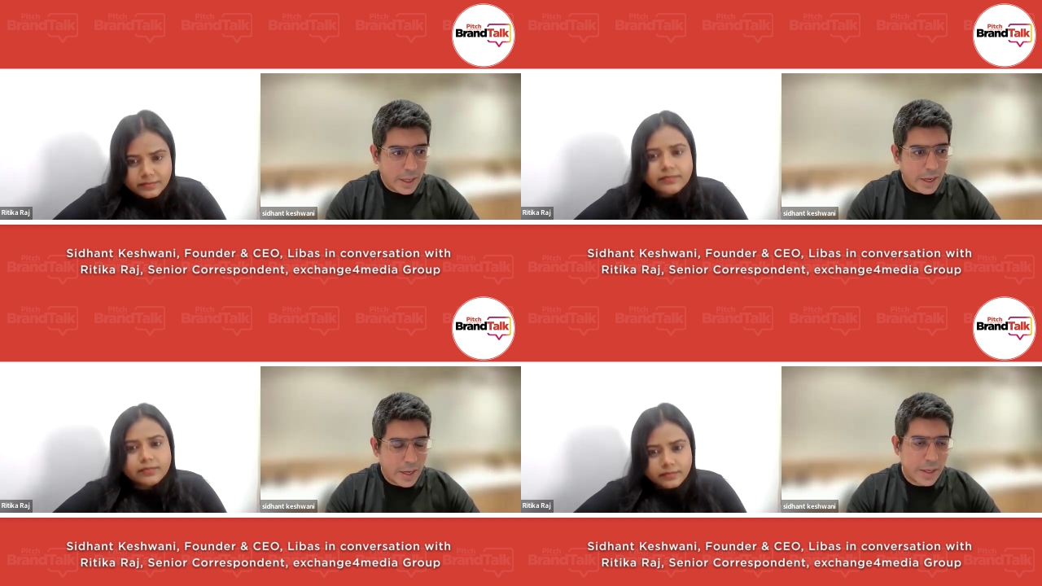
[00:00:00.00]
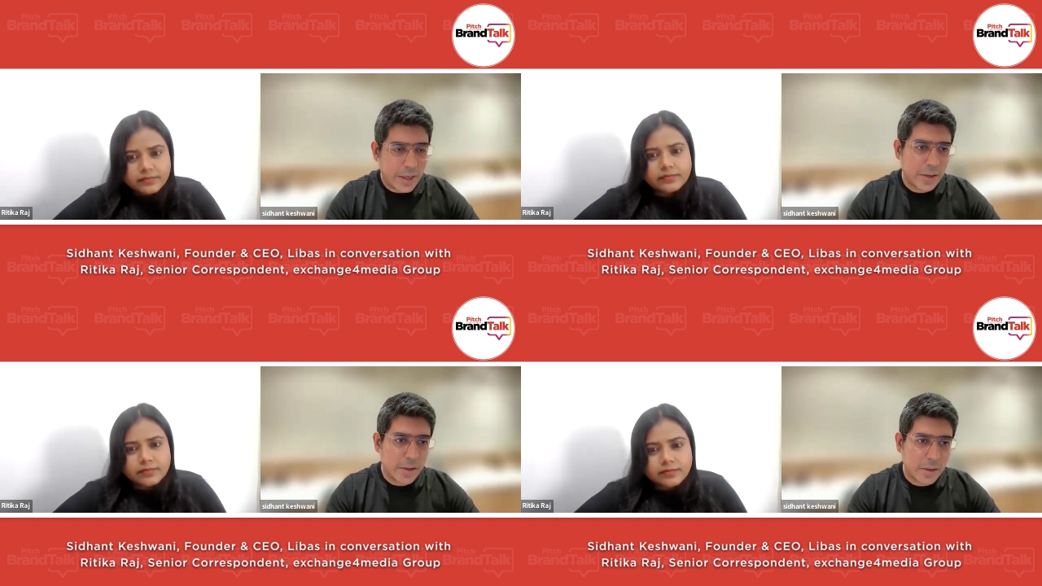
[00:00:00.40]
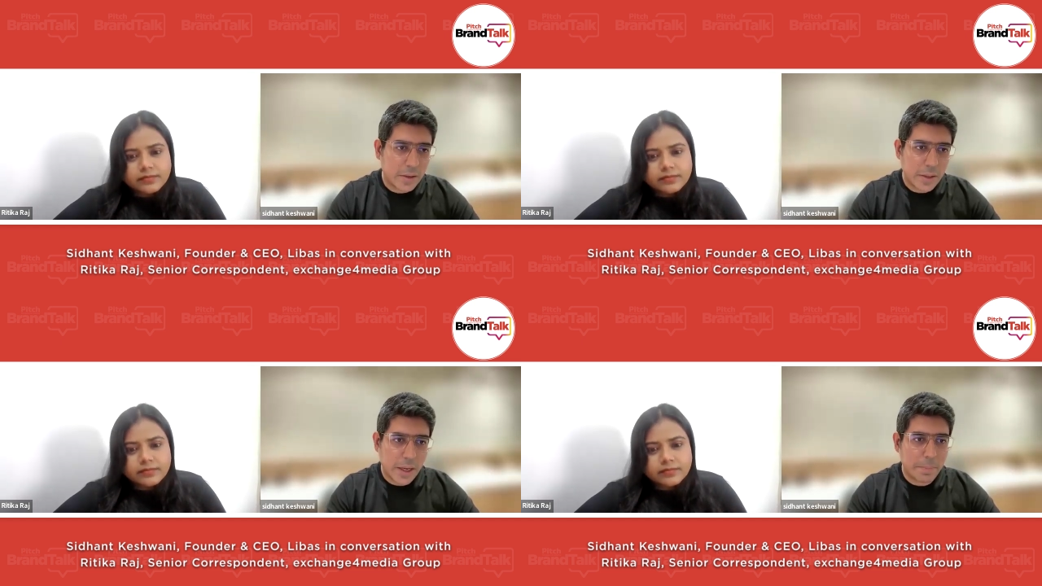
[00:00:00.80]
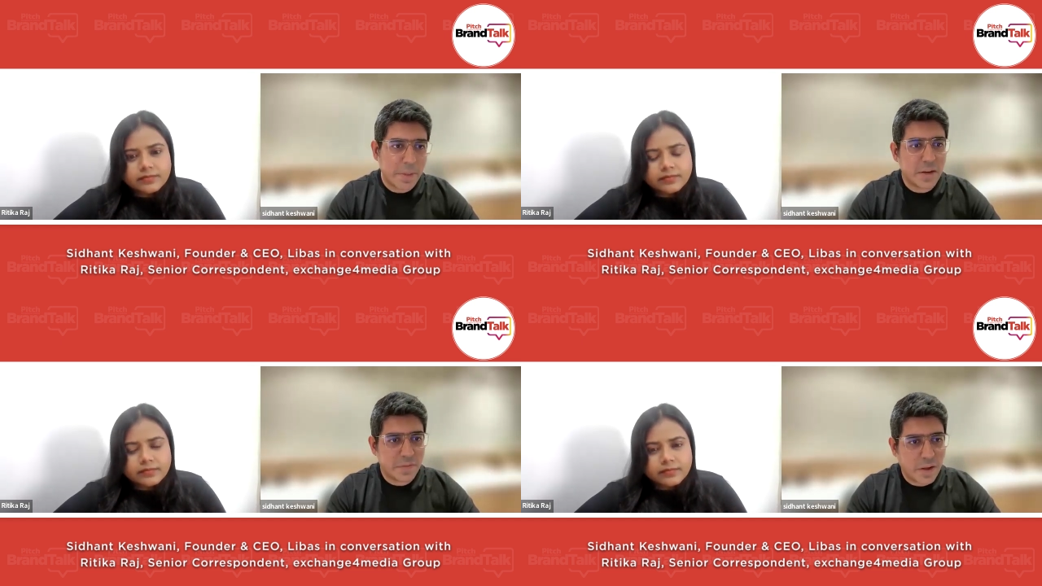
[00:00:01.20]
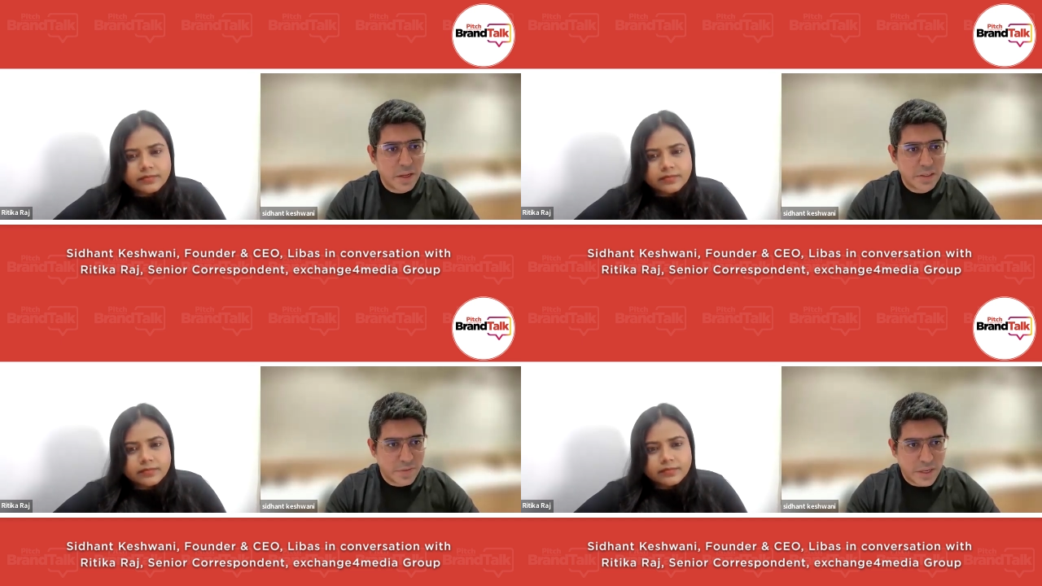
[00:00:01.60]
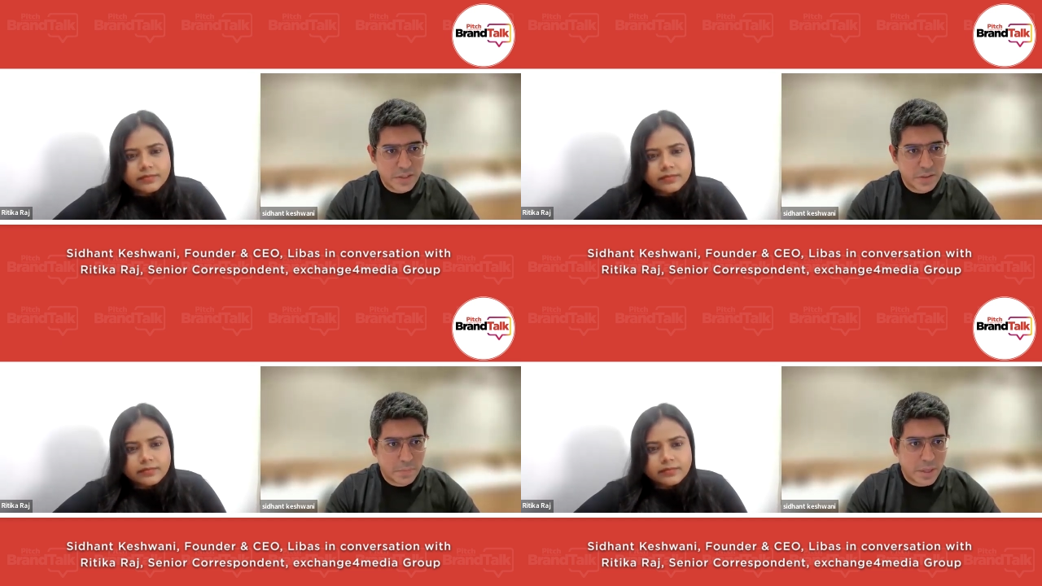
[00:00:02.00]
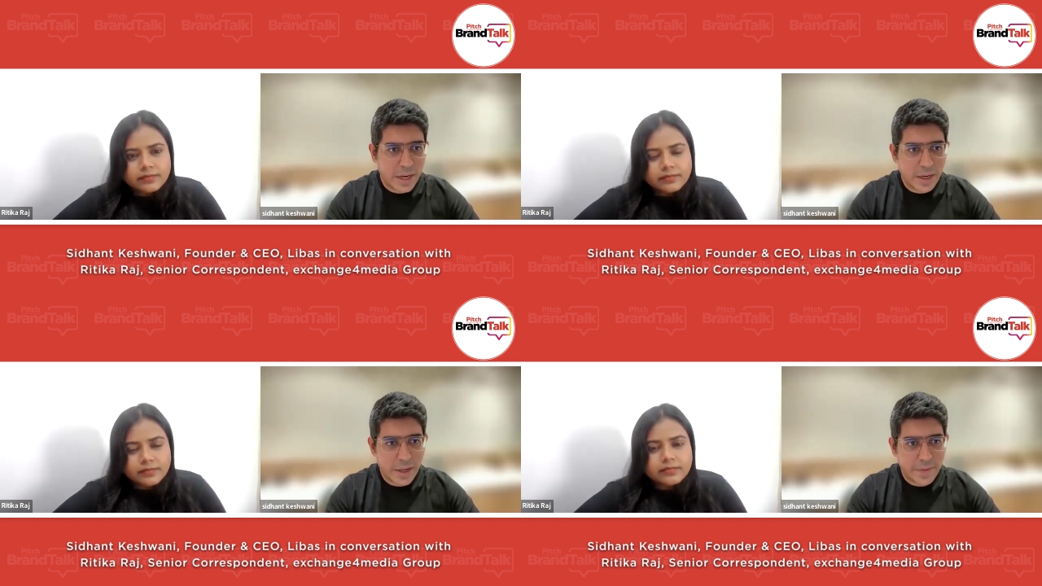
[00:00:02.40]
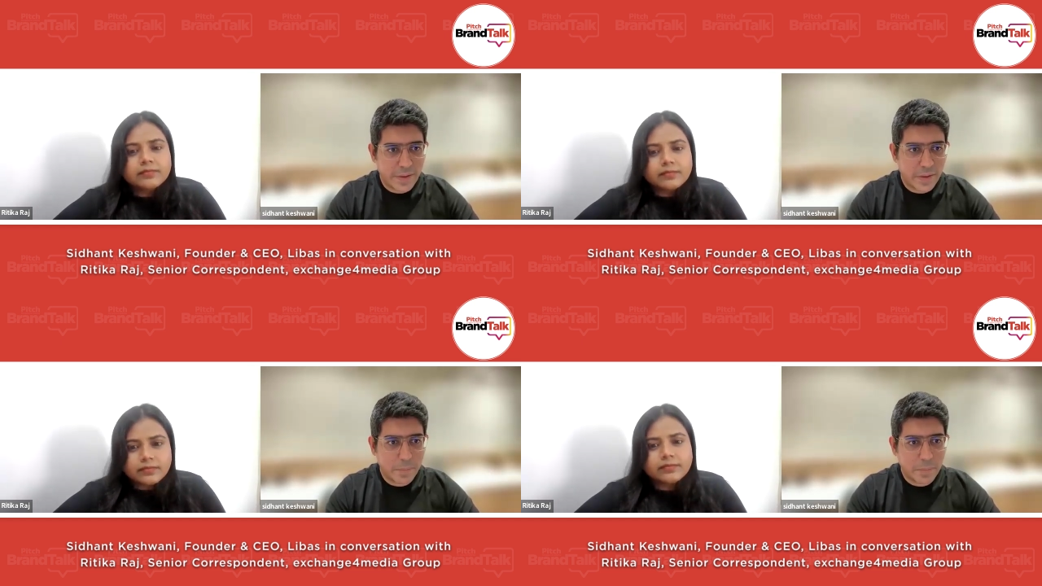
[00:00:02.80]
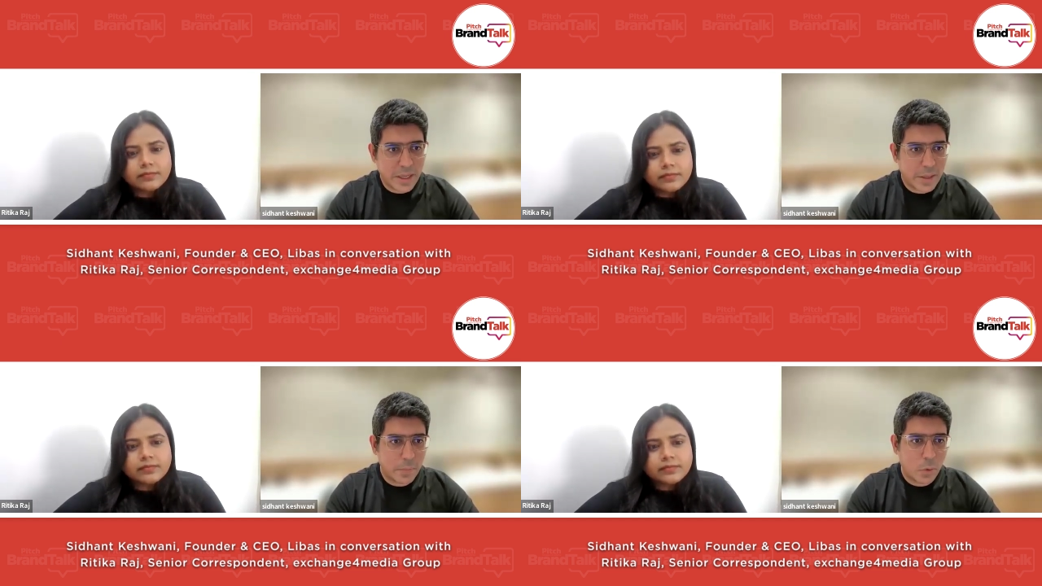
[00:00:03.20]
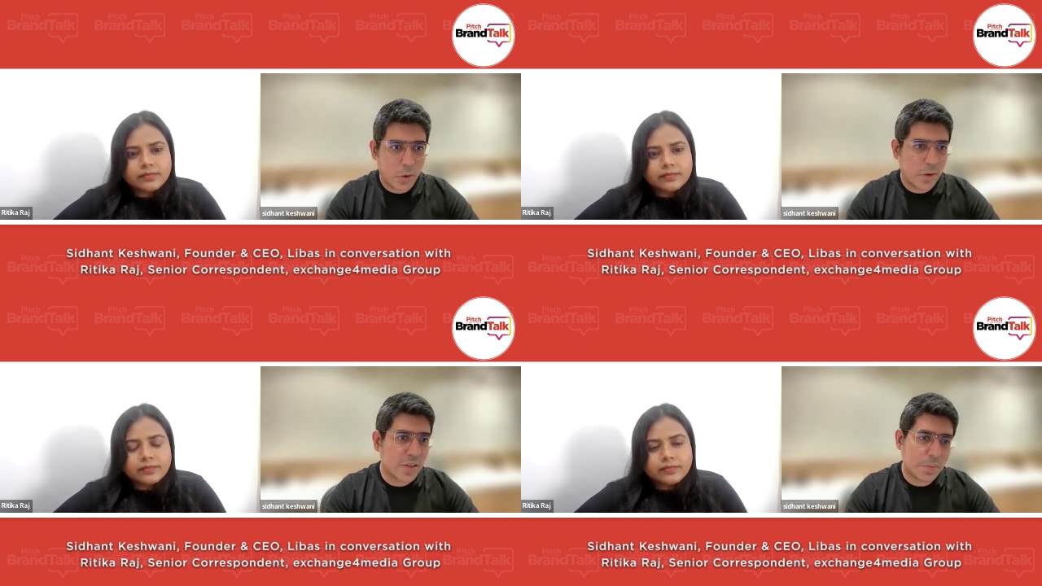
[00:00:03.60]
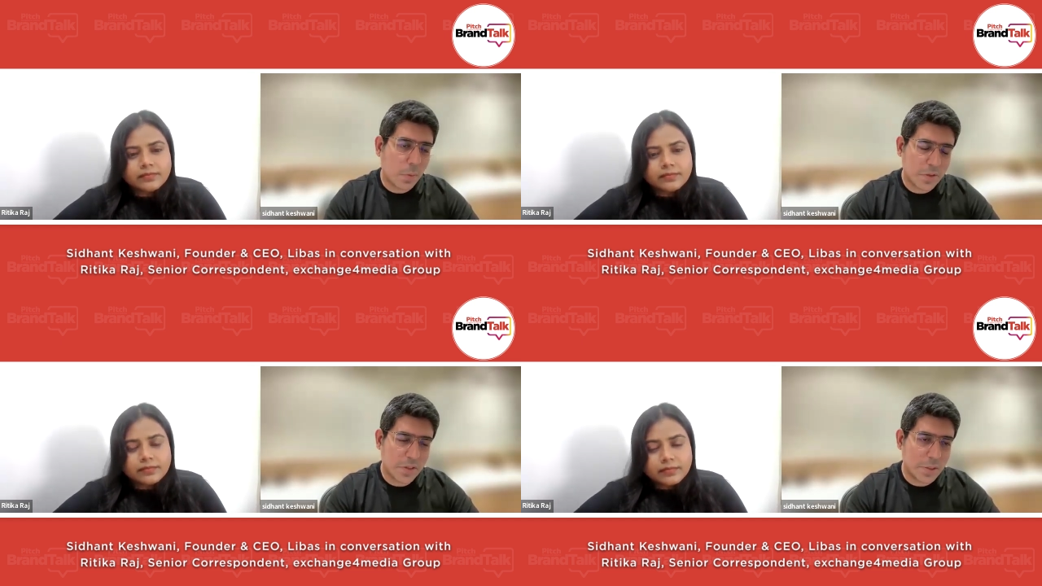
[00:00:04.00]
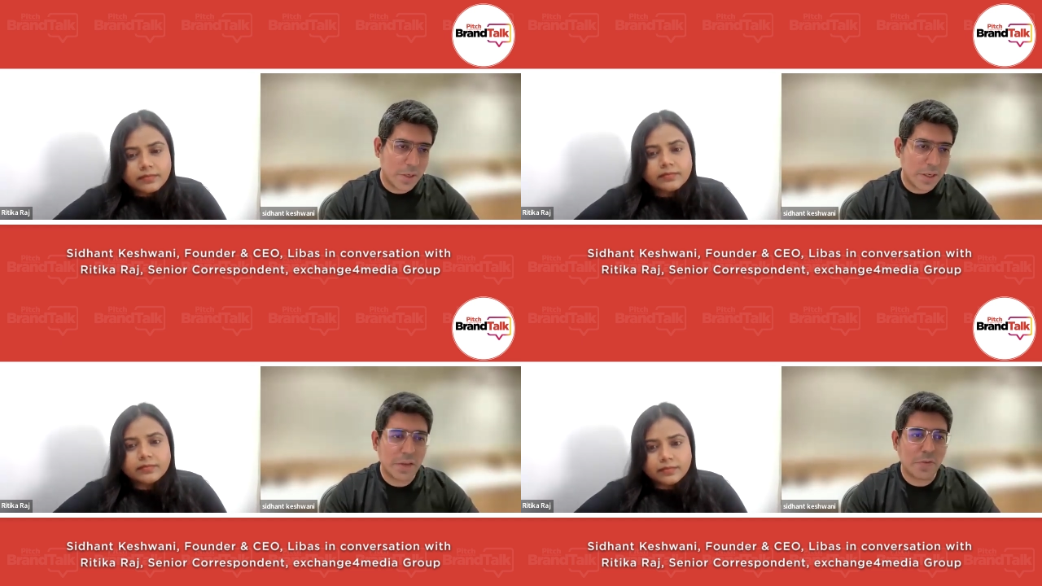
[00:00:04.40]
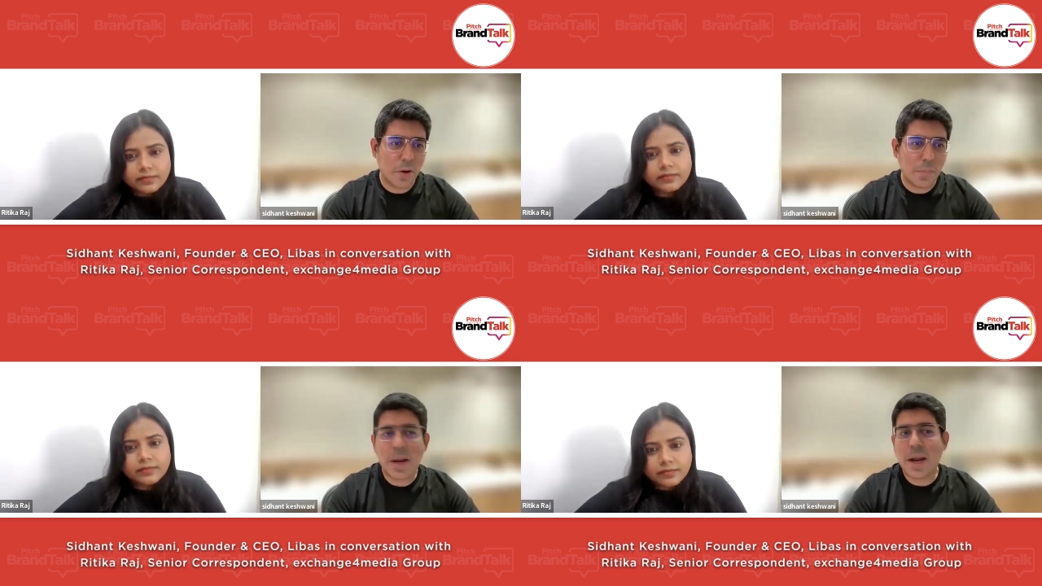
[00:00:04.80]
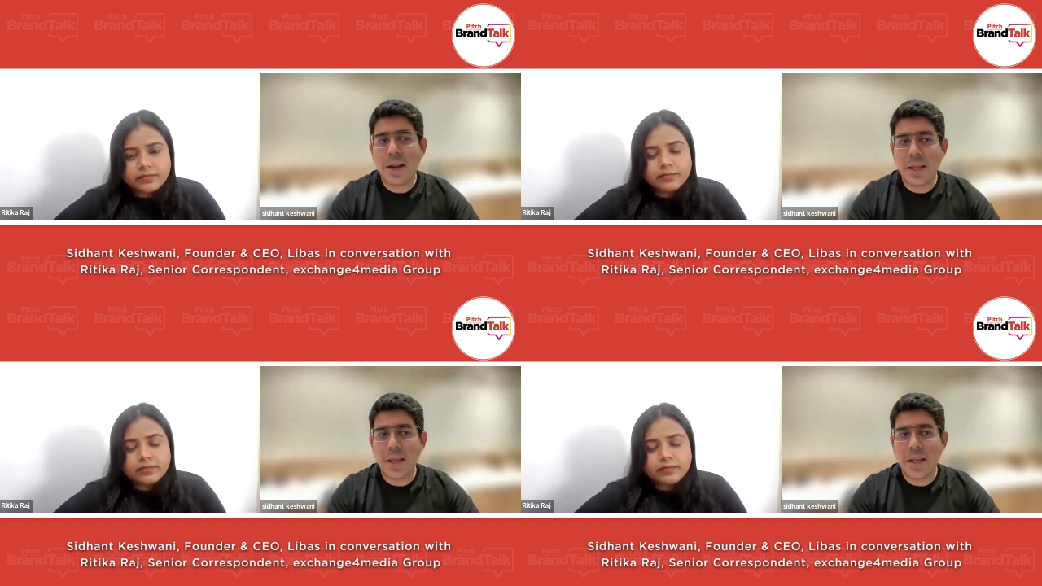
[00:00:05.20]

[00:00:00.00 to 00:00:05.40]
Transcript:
Speaker 1: and uh, and being a fast fashion brand, I think the main moral responsibility for a brand